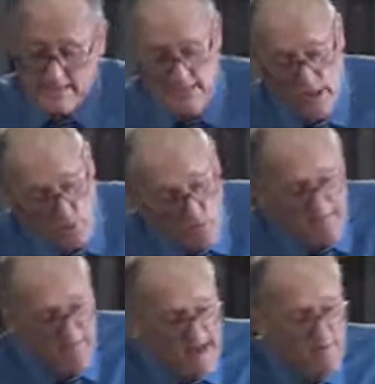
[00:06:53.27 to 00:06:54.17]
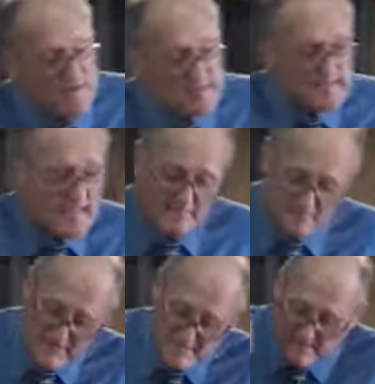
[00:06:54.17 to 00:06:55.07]
so when they received
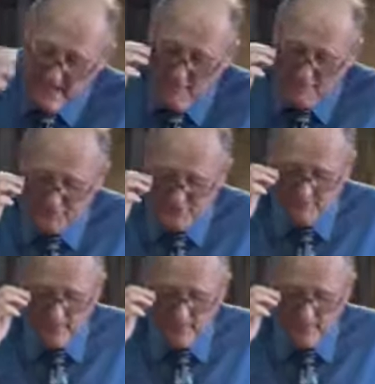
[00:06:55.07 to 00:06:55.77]
this gift,